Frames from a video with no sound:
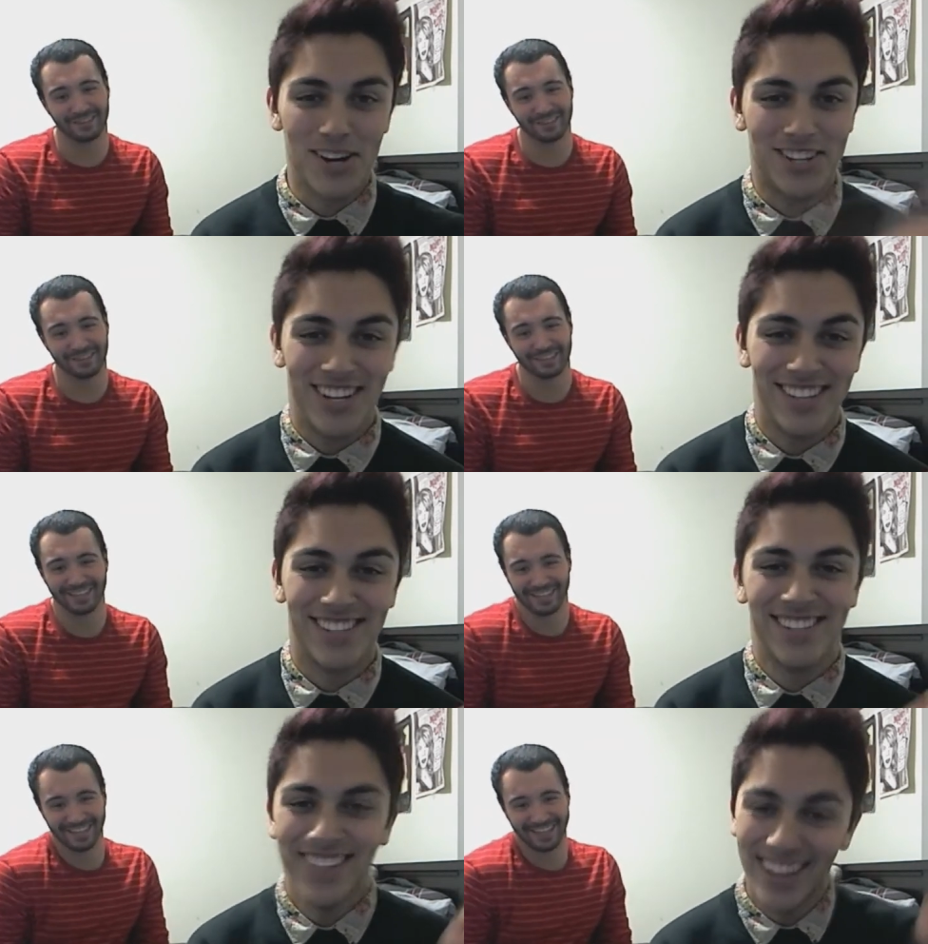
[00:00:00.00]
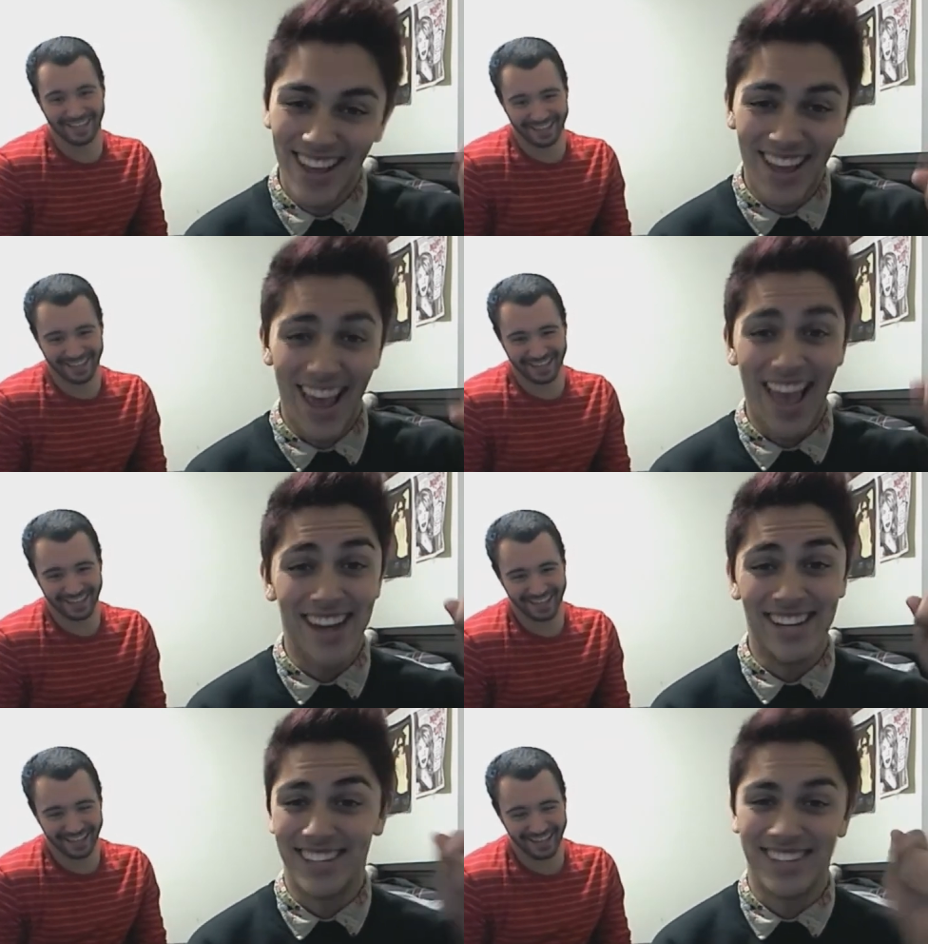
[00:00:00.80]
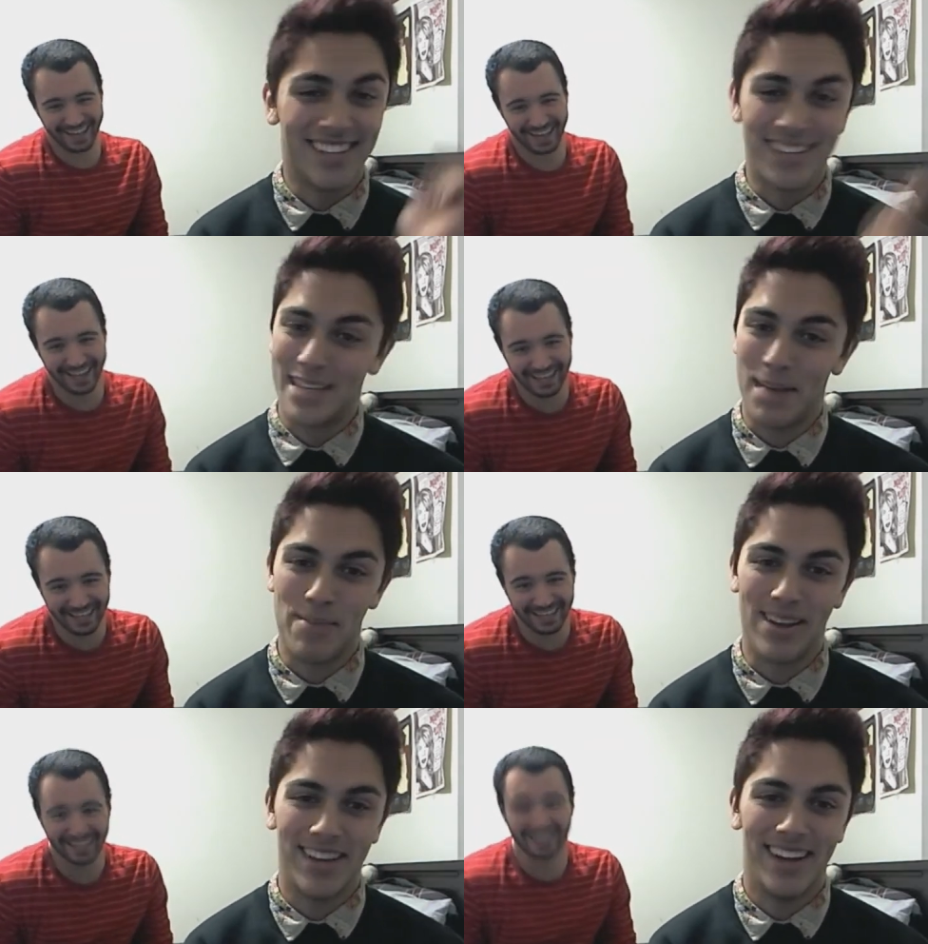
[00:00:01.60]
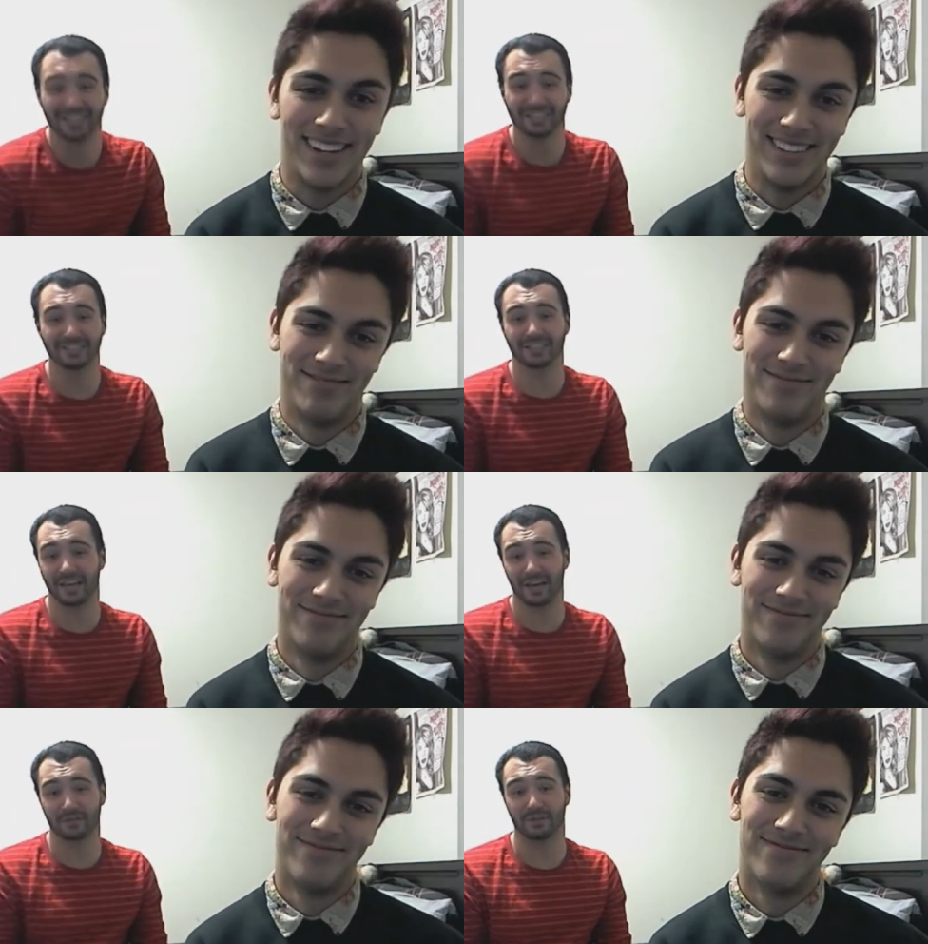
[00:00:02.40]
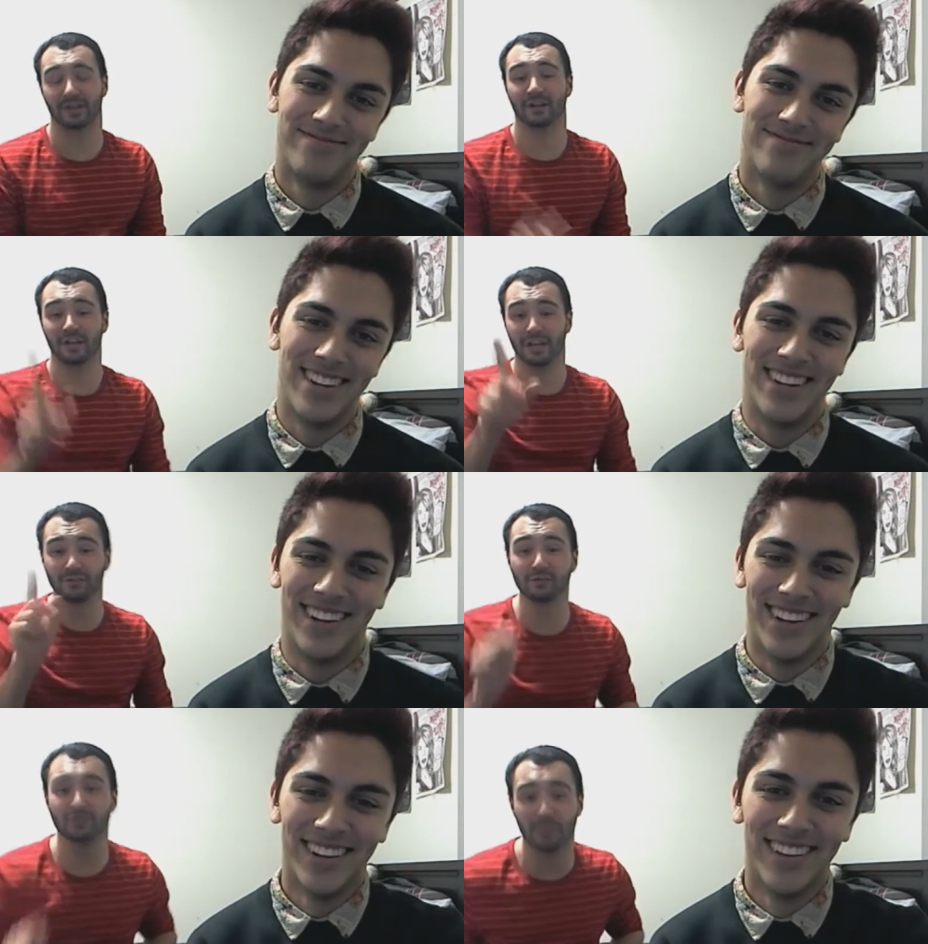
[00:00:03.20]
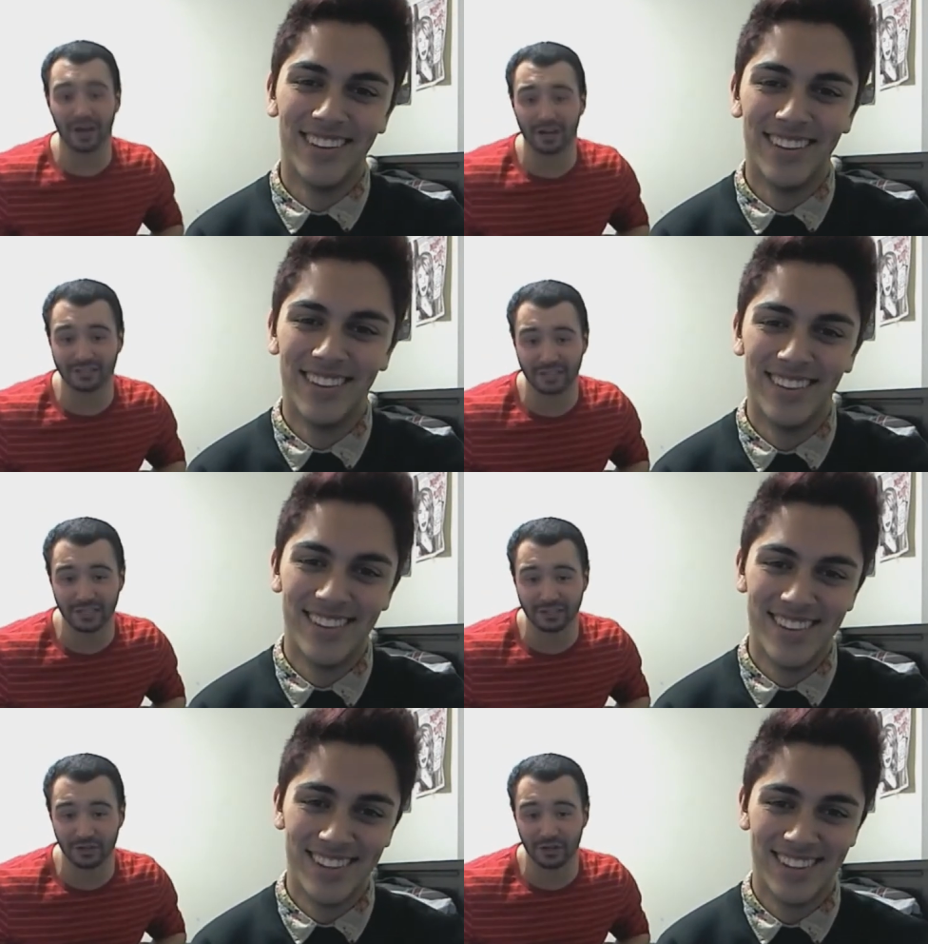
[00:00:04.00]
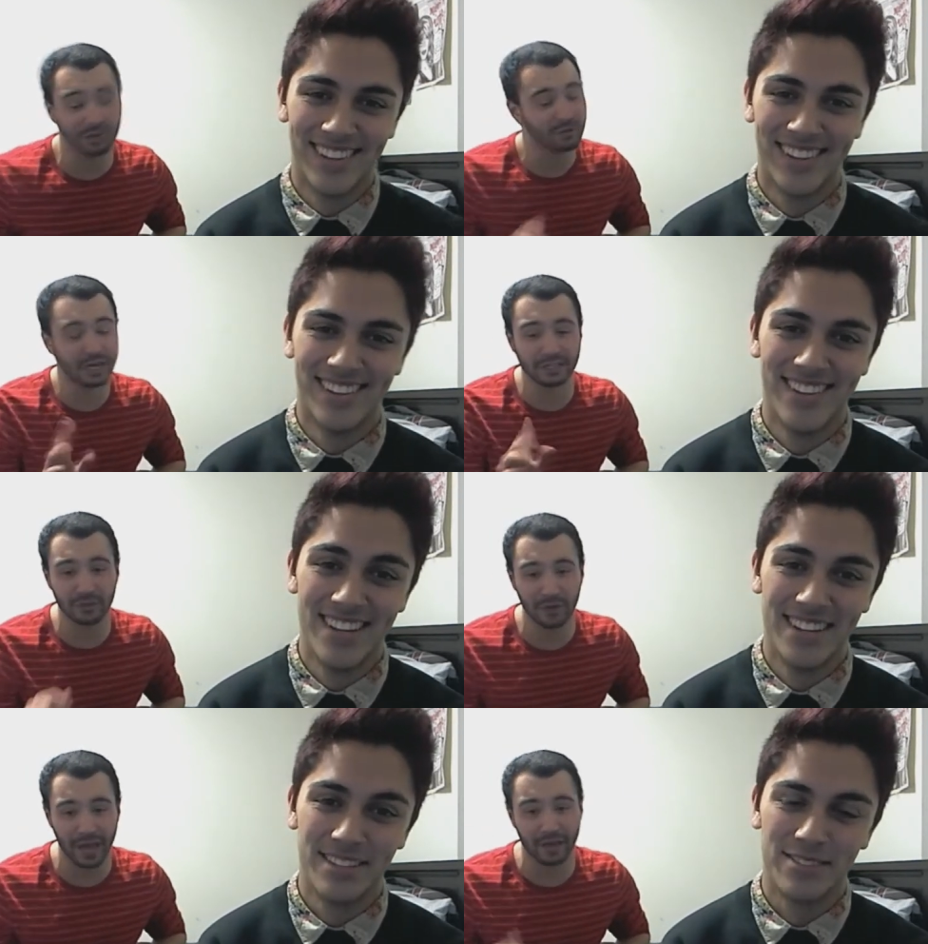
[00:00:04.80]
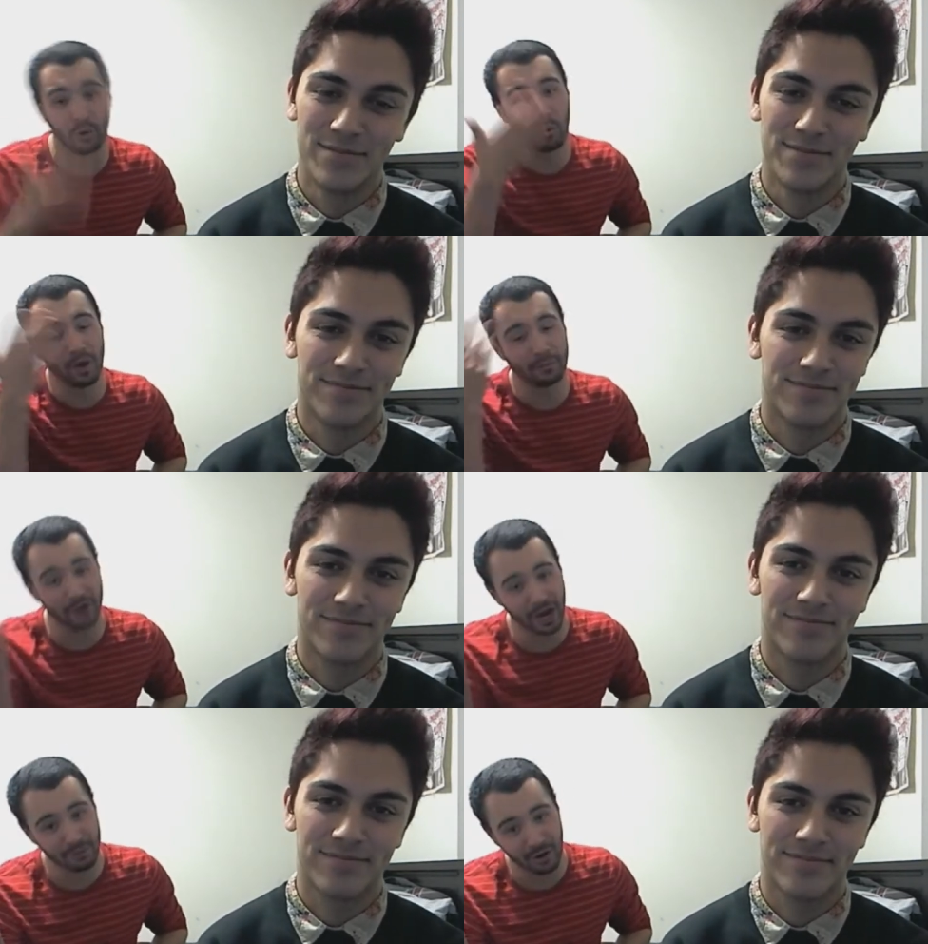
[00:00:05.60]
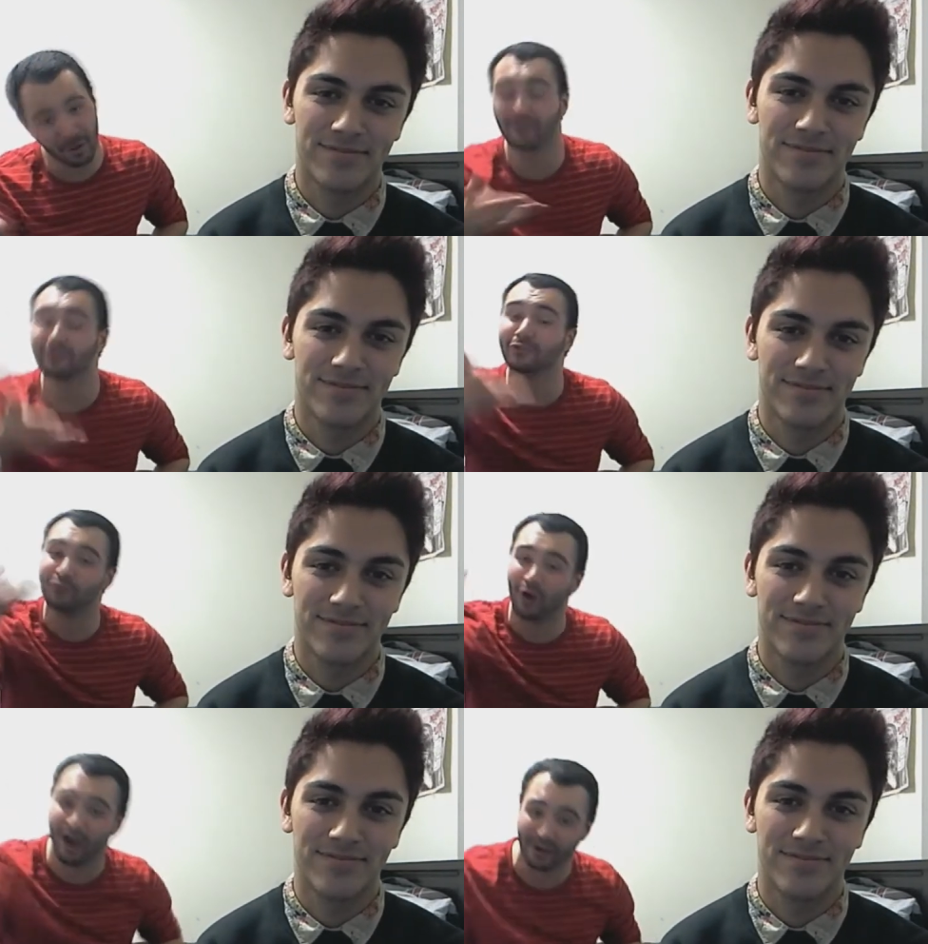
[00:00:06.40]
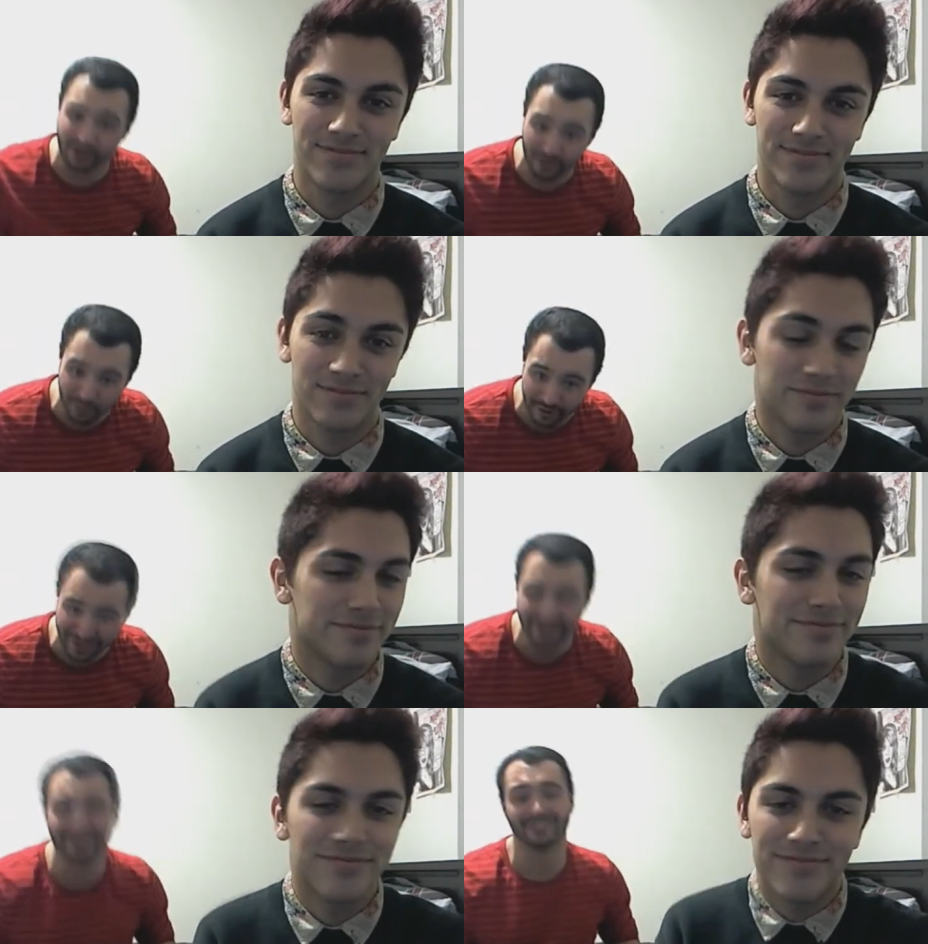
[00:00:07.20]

Speaker 1: brushes and Get back at it.
Speaker 2: Get out there. if you sweat on stage, girl, it's okay. Wipe your eyebrow off, draw on a new one.